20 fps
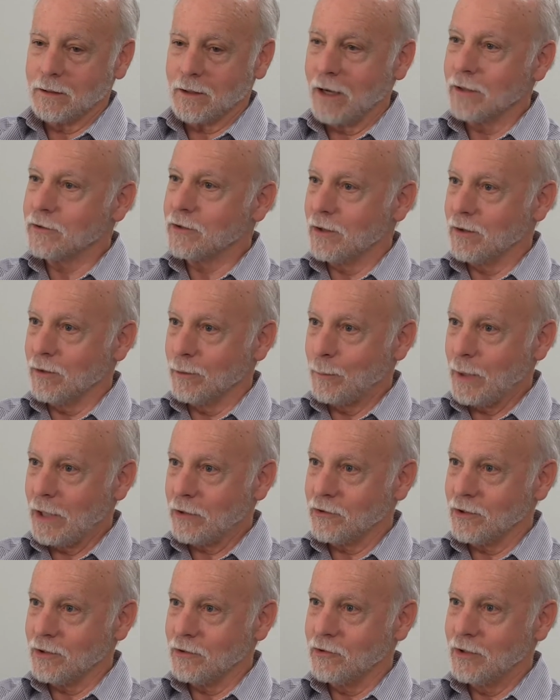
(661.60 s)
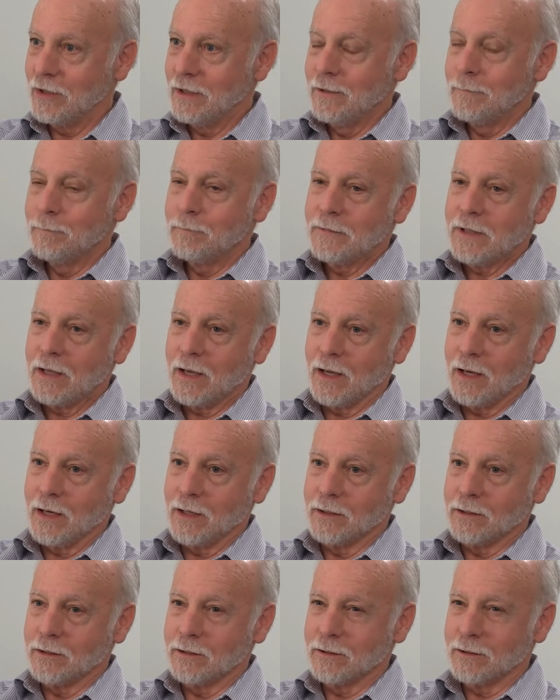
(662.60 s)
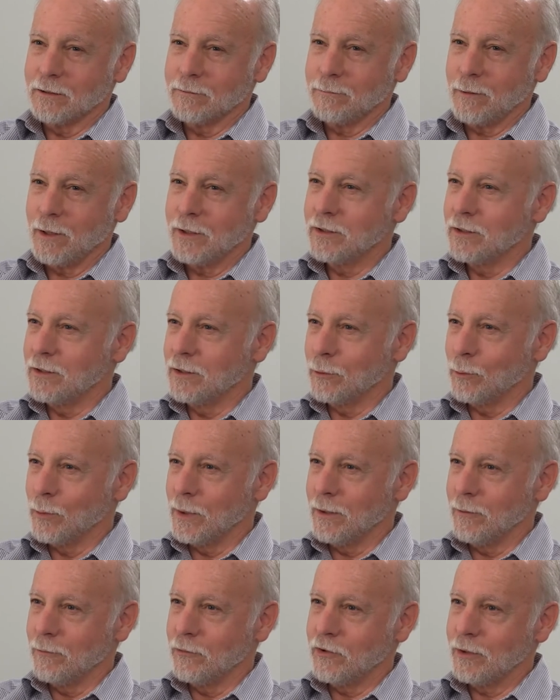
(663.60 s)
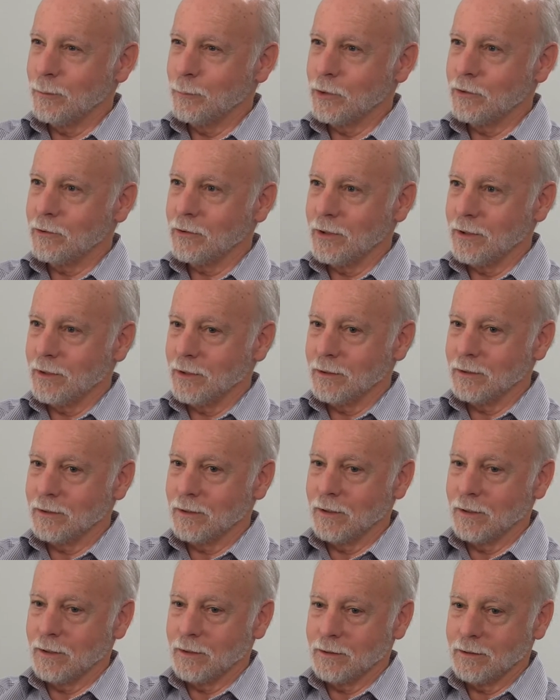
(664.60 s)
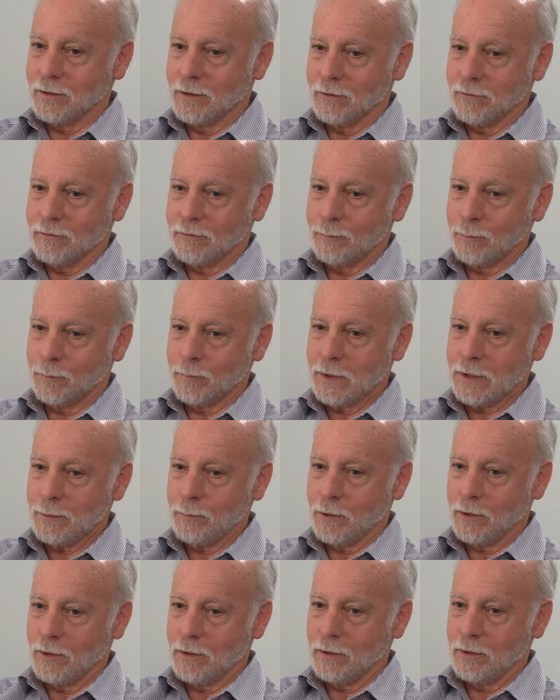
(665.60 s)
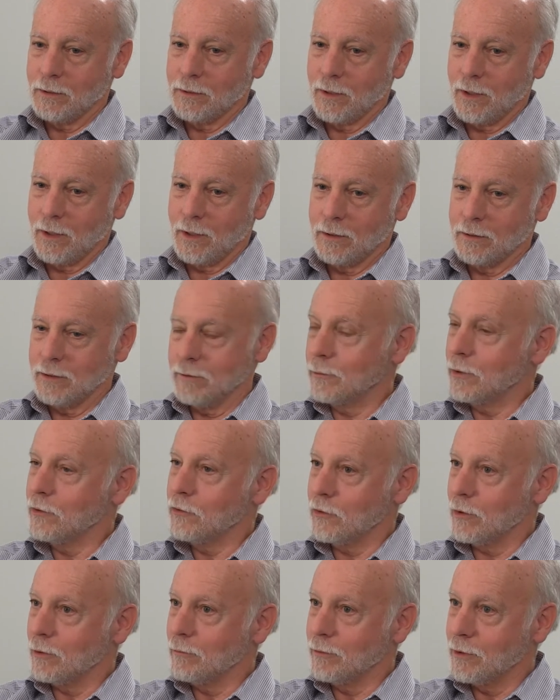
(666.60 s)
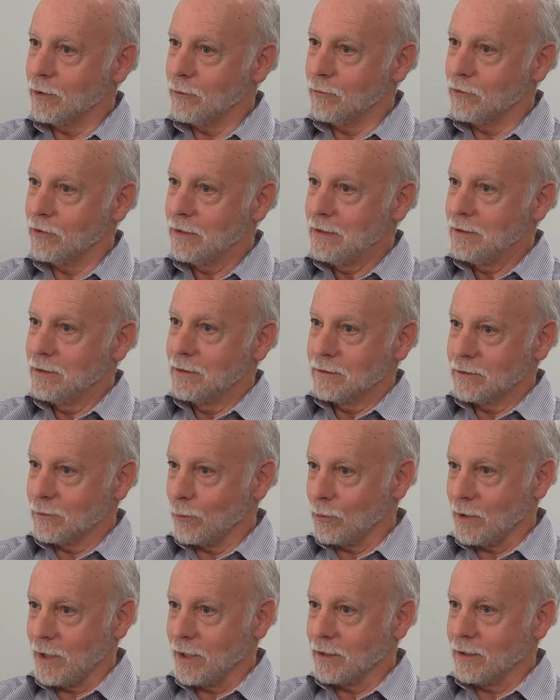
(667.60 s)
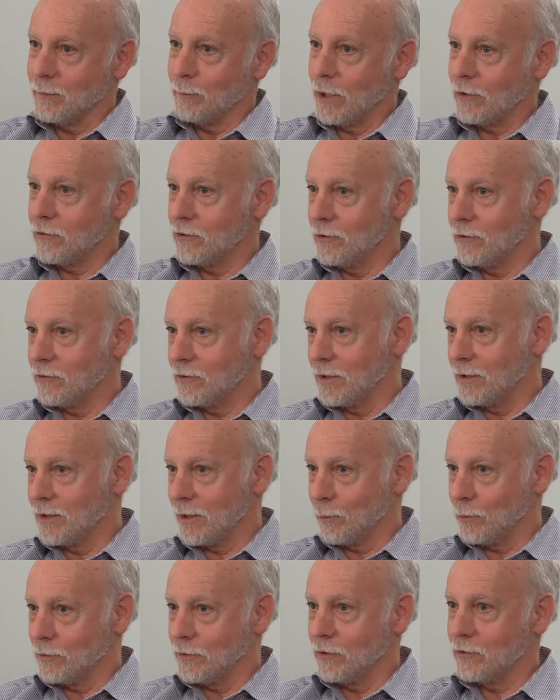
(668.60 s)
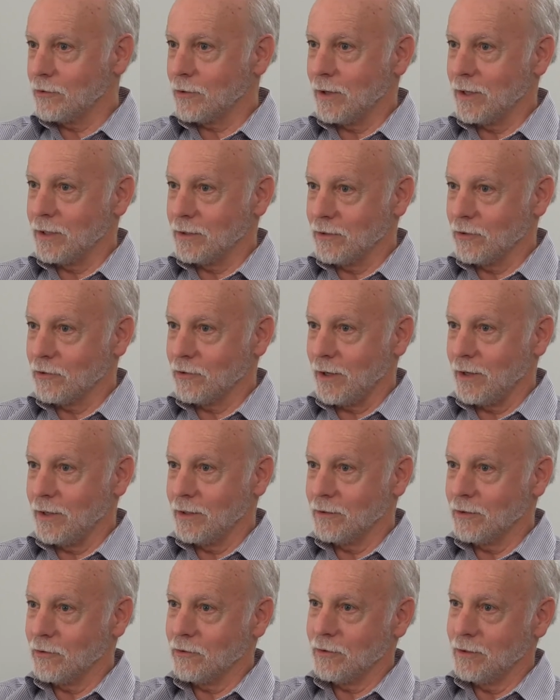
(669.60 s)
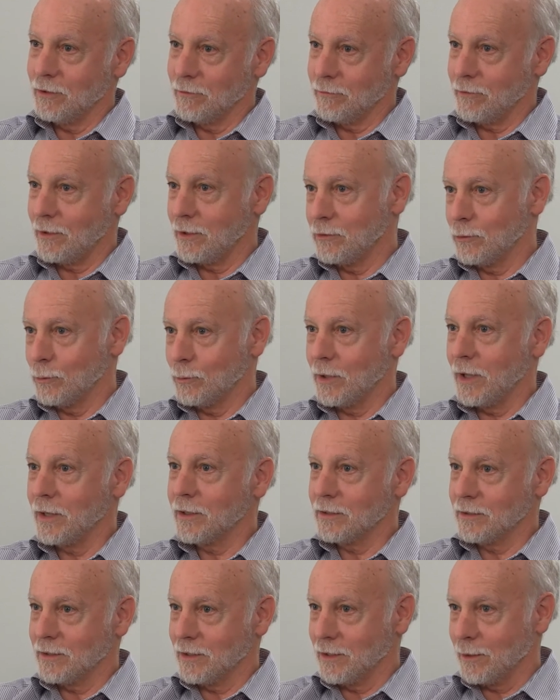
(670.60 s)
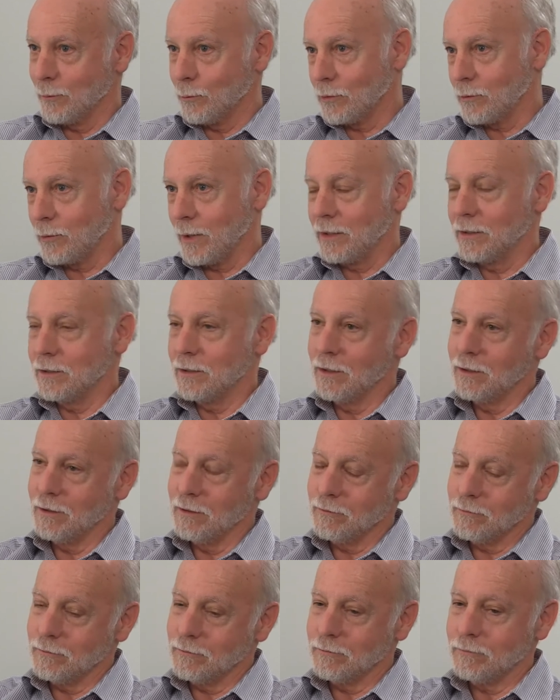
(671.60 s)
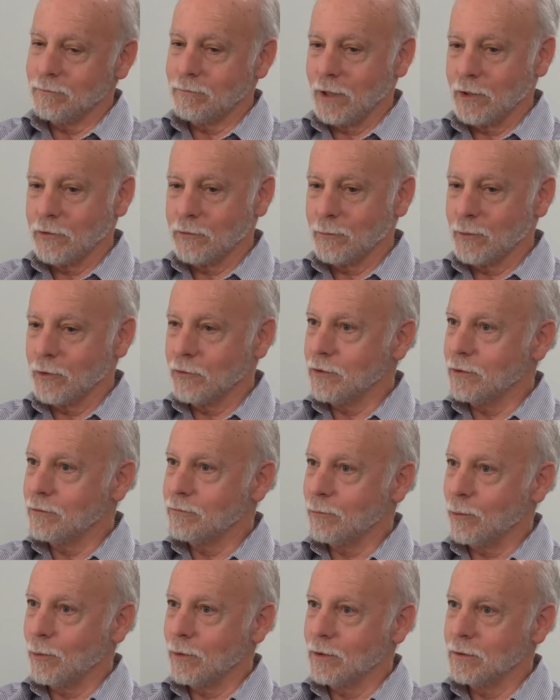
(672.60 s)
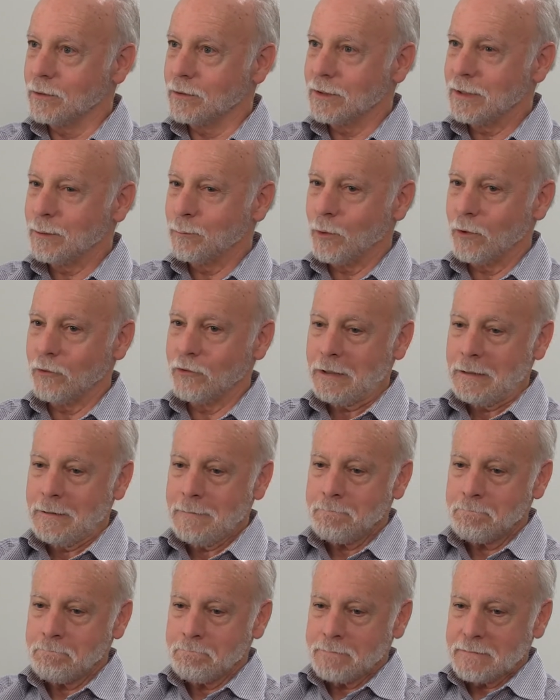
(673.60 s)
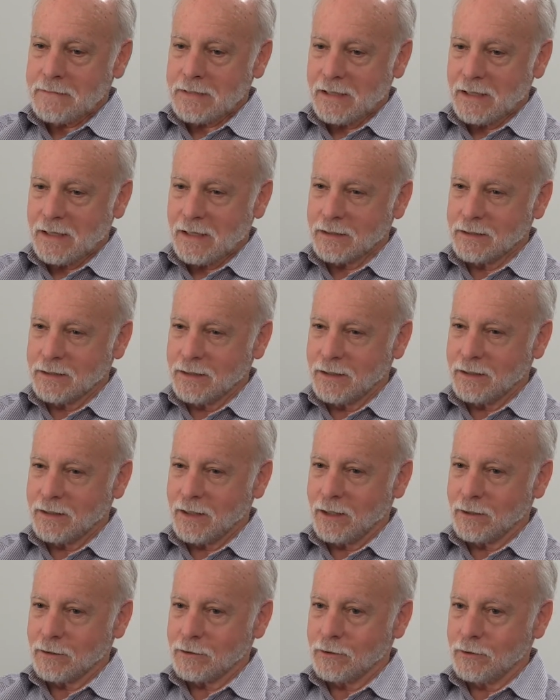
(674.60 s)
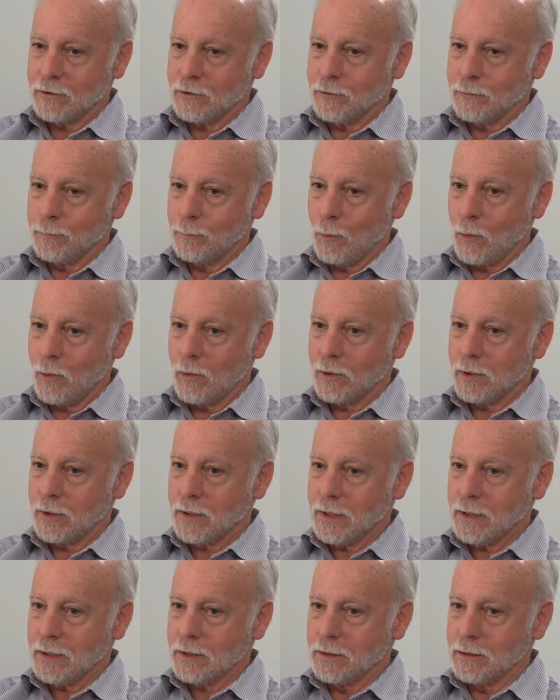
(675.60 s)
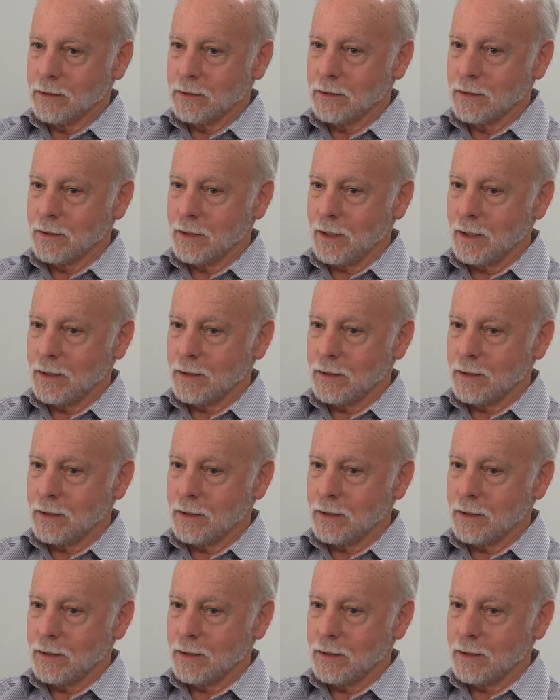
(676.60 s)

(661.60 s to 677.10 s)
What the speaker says: content of the message and find a degree of symmetry that if people, if conservatives don't like the message, then they will discredit the scientist, and if they do like it, then they will credit it, and vice versa for liberals. I think that occurs more in